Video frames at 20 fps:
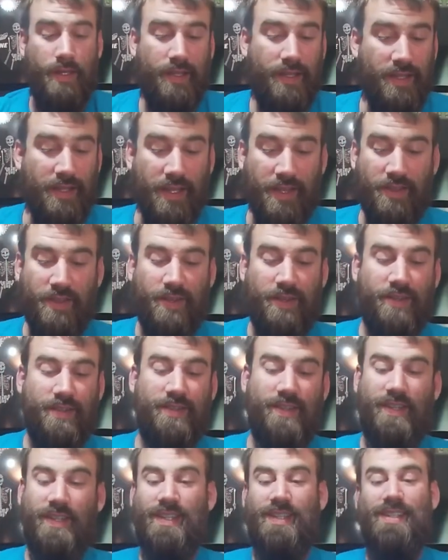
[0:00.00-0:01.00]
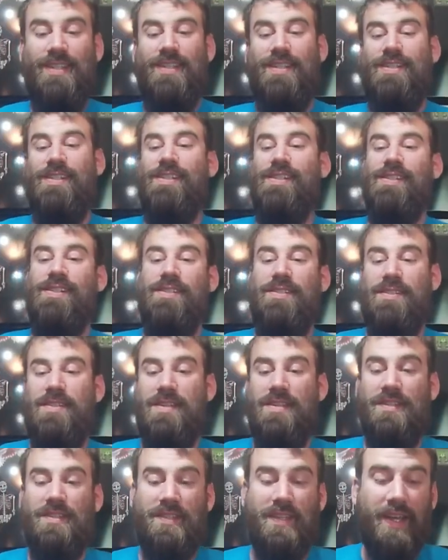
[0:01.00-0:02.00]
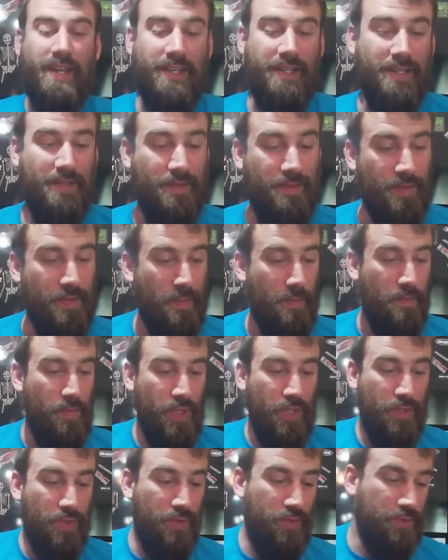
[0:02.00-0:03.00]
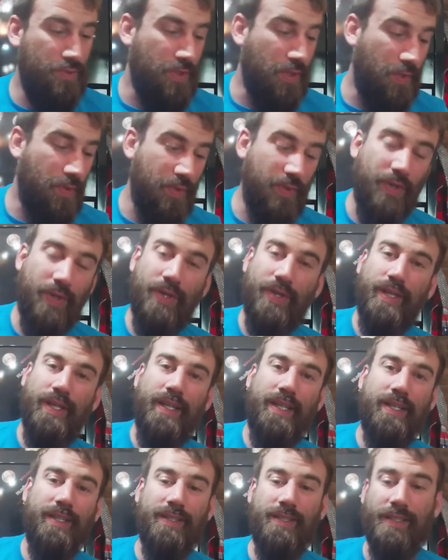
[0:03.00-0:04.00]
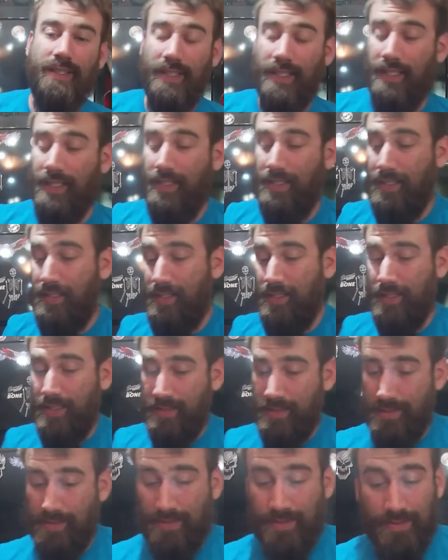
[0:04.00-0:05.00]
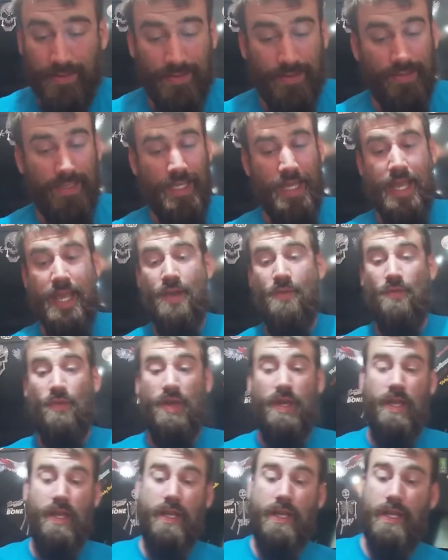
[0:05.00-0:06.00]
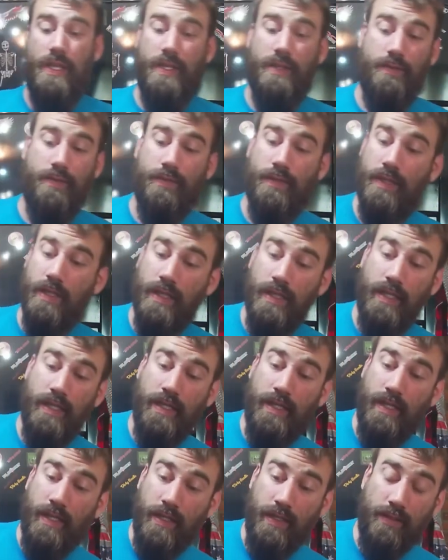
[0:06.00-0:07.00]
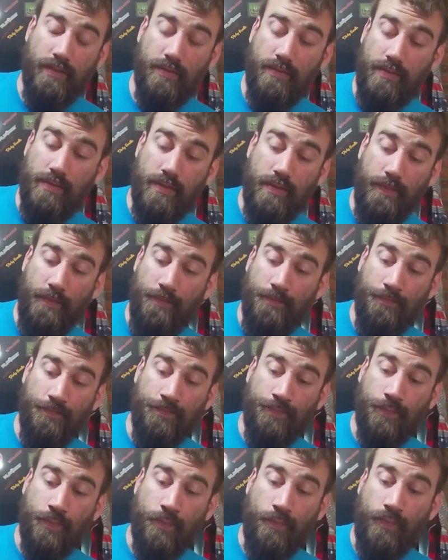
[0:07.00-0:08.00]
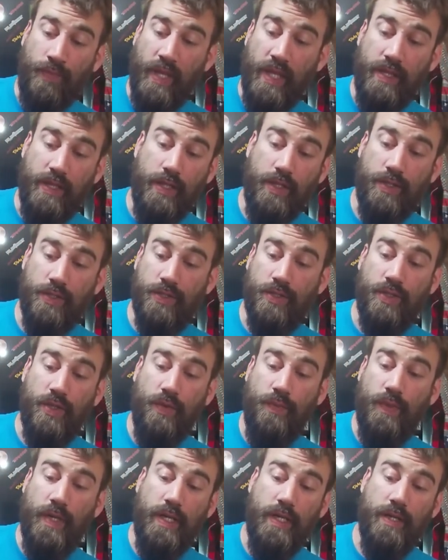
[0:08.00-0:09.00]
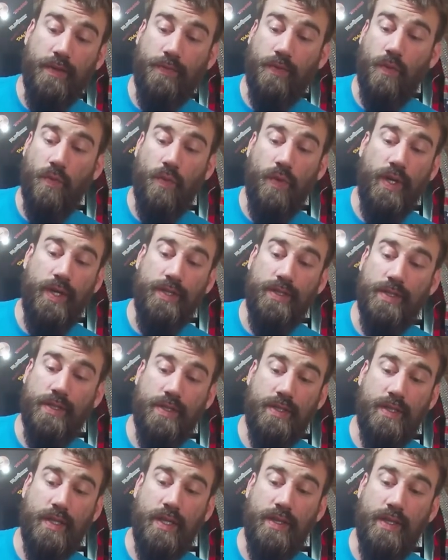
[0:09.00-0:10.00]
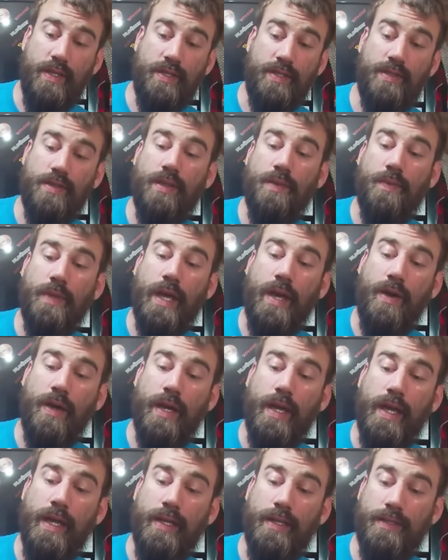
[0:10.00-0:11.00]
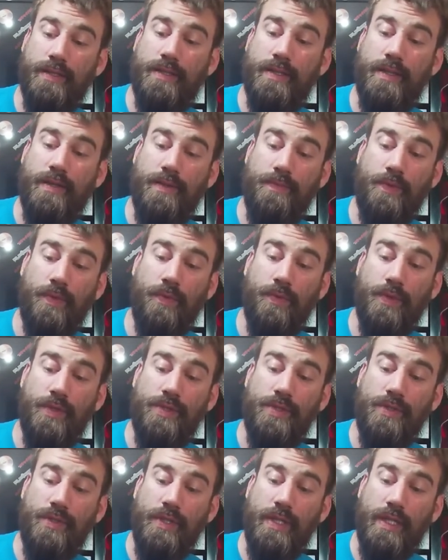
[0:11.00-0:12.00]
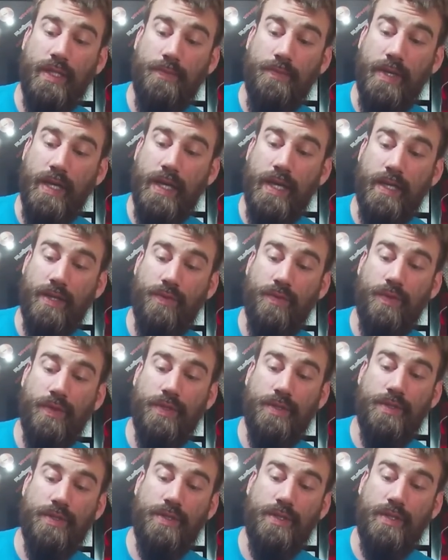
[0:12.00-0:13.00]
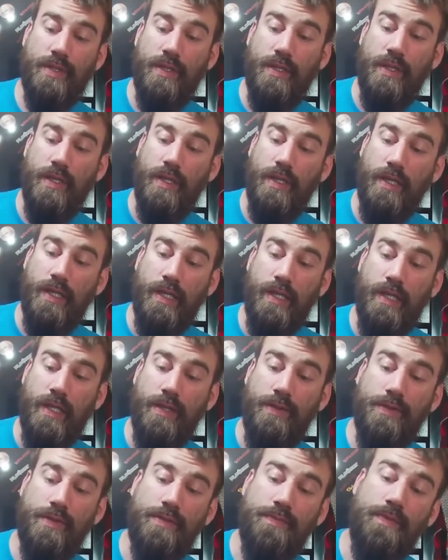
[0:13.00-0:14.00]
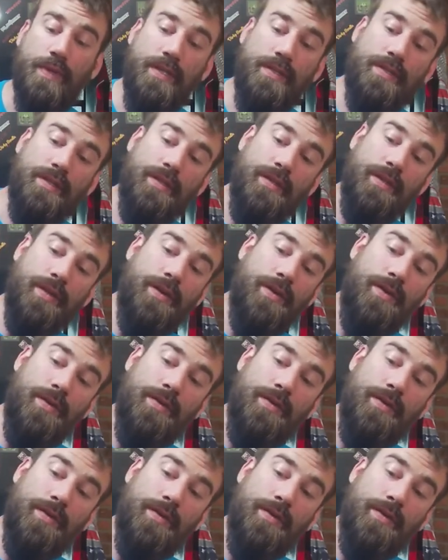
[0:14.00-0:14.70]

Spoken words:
Another exciting build going on here. Can't wait. And there's so many different ways to set this up. How I had it set up originally in the back was, it was basically